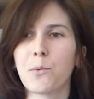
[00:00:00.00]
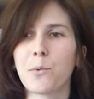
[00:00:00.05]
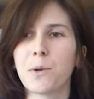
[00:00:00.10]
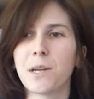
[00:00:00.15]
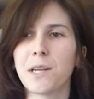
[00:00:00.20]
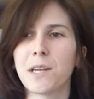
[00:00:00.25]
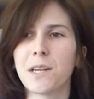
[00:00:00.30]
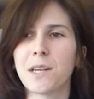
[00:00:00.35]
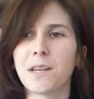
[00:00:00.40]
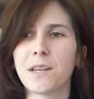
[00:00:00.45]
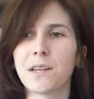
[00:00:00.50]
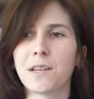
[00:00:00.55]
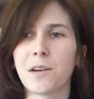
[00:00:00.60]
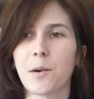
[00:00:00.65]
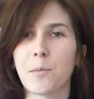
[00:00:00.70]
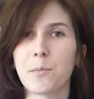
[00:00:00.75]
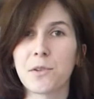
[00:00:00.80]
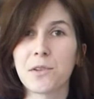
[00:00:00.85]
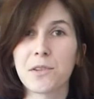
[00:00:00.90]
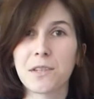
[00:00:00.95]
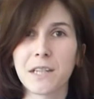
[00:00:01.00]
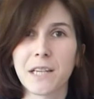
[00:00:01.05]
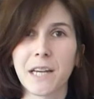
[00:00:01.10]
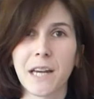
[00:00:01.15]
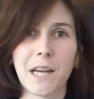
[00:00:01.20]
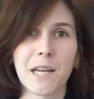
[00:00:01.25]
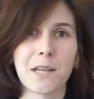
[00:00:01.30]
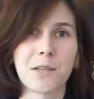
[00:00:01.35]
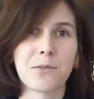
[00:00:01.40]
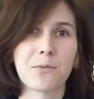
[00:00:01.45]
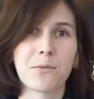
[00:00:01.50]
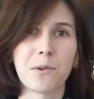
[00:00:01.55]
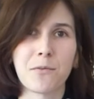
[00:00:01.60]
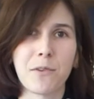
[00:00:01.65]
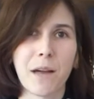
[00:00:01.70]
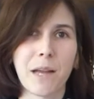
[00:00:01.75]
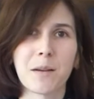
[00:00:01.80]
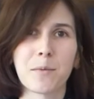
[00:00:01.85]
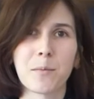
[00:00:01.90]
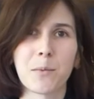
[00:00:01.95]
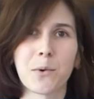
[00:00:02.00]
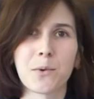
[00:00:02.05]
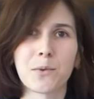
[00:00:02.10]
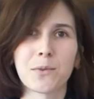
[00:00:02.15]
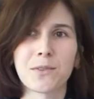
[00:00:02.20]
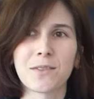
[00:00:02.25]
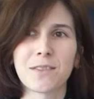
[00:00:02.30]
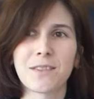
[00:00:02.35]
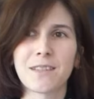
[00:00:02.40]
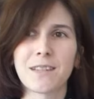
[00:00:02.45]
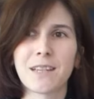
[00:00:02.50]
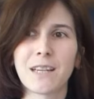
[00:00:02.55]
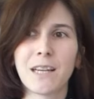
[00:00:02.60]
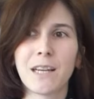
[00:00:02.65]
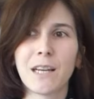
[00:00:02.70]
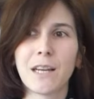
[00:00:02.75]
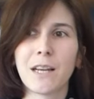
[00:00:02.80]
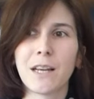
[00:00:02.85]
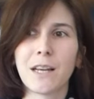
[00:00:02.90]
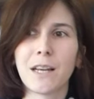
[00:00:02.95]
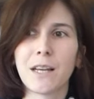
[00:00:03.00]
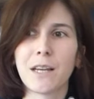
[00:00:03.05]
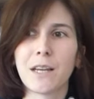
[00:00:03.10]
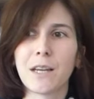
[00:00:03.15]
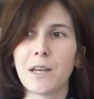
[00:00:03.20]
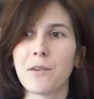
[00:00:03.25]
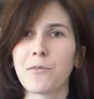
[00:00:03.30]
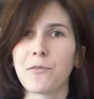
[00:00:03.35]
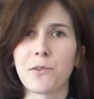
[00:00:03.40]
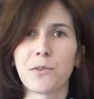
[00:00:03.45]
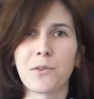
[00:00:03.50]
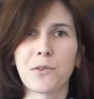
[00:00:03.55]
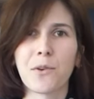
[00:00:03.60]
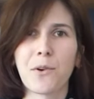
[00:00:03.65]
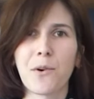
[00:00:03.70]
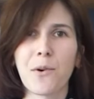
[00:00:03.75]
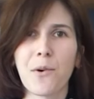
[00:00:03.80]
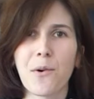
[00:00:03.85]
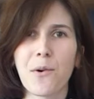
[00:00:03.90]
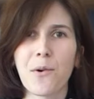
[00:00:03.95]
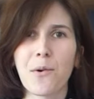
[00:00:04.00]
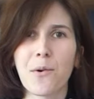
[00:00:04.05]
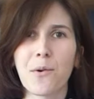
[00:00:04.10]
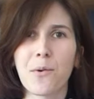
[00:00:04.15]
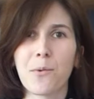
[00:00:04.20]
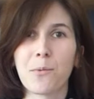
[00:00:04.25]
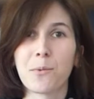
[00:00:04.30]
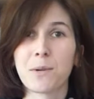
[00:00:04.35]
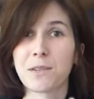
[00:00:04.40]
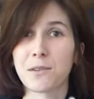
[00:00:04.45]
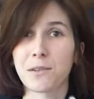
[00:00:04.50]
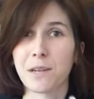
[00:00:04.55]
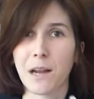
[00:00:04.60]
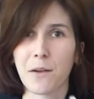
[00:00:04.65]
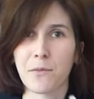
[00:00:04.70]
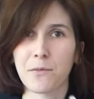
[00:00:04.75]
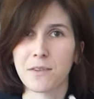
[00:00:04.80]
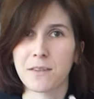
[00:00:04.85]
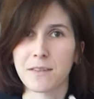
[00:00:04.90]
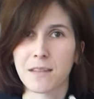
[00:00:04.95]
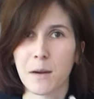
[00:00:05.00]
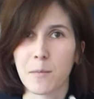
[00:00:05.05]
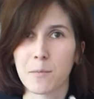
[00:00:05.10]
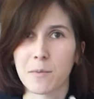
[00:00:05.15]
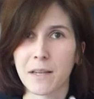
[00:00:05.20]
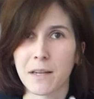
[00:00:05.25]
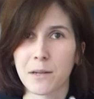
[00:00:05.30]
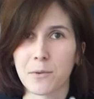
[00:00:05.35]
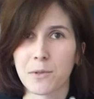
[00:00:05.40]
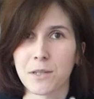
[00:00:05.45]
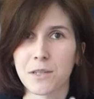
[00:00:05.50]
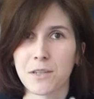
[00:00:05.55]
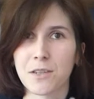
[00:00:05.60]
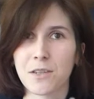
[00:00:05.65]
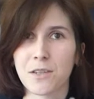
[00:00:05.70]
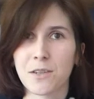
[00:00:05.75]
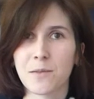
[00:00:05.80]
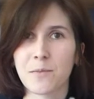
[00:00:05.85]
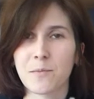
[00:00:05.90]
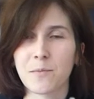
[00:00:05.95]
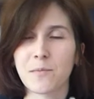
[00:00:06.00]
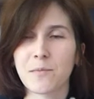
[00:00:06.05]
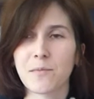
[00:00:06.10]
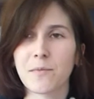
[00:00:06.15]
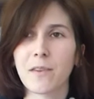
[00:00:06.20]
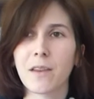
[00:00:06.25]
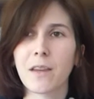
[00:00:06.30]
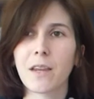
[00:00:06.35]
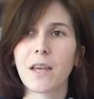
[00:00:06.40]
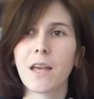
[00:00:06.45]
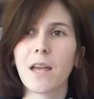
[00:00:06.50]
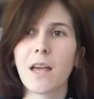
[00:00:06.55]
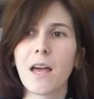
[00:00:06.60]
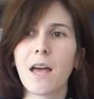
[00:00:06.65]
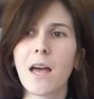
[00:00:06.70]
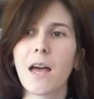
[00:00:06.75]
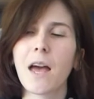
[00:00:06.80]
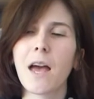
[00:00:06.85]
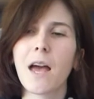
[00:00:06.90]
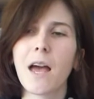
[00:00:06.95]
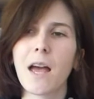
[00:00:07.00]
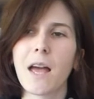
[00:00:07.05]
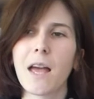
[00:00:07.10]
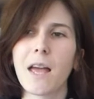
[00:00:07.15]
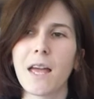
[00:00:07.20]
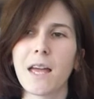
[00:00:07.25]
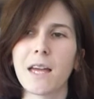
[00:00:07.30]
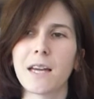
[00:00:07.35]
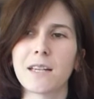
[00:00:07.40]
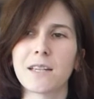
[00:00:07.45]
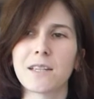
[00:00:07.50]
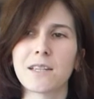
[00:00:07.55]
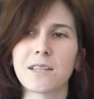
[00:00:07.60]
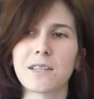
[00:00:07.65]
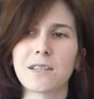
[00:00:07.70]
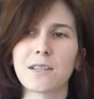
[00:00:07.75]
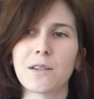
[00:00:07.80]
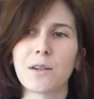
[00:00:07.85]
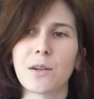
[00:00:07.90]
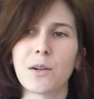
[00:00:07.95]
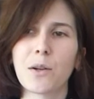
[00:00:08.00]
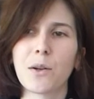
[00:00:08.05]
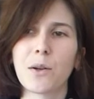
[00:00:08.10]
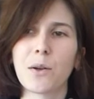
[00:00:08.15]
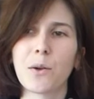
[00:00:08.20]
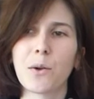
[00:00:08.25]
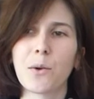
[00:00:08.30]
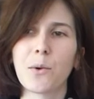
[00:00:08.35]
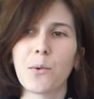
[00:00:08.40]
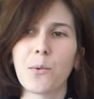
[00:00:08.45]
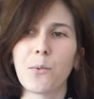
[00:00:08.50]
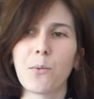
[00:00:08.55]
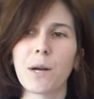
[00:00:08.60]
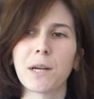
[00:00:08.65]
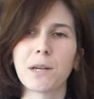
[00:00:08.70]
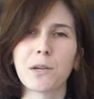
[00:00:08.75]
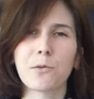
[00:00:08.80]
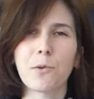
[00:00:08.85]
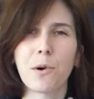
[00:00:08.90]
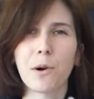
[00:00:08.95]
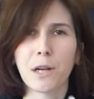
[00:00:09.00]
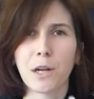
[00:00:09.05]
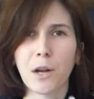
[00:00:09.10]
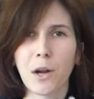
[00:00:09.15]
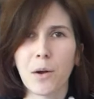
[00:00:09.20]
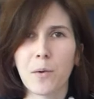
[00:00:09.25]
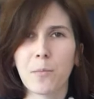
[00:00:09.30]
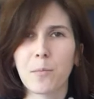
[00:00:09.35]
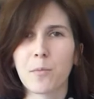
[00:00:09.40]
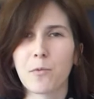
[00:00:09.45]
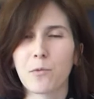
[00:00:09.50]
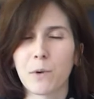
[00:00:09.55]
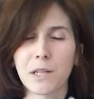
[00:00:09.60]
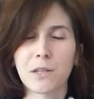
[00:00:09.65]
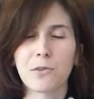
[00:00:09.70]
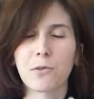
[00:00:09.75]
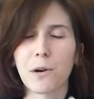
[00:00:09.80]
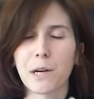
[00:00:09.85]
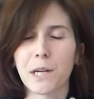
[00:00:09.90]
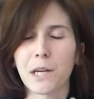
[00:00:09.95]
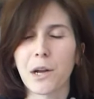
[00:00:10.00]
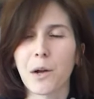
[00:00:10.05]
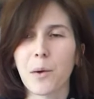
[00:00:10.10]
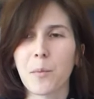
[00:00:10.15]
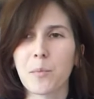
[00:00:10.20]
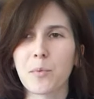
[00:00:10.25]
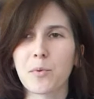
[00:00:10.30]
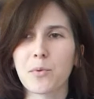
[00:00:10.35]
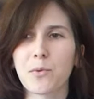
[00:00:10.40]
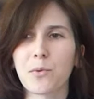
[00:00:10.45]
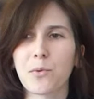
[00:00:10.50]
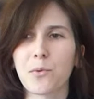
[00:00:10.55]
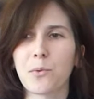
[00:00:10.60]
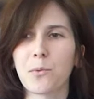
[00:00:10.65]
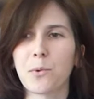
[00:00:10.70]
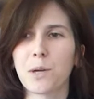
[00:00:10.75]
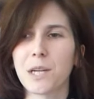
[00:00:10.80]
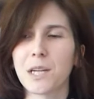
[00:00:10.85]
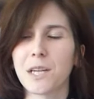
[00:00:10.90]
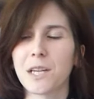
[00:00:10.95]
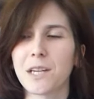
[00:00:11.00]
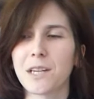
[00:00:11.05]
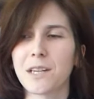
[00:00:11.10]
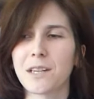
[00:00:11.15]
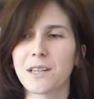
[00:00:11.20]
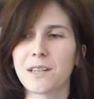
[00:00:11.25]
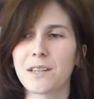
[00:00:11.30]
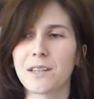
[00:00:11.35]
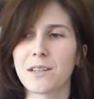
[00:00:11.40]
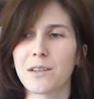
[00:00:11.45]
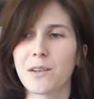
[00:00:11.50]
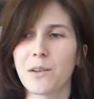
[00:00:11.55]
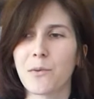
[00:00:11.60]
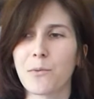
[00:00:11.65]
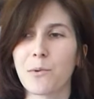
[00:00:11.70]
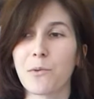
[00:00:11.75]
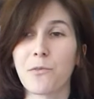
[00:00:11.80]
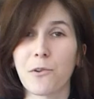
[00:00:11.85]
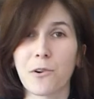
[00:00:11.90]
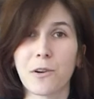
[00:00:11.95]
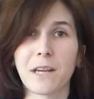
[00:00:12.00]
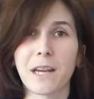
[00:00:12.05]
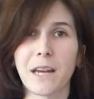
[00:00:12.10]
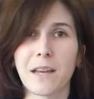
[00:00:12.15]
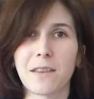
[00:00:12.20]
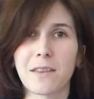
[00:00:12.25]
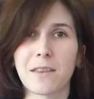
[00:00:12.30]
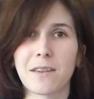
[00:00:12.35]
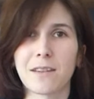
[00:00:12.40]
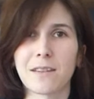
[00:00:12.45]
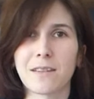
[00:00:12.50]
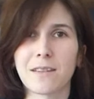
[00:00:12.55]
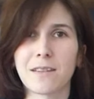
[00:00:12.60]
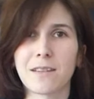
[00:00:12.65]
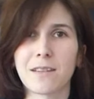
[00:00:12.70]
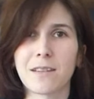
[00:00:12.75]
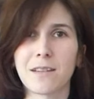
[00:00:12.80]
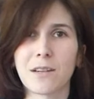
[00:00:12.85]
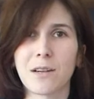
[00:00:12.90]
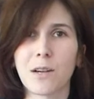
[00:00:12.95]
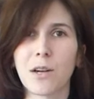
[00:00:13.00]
We communicate with animals even though we don't have the same language. And when growing up, we forget this.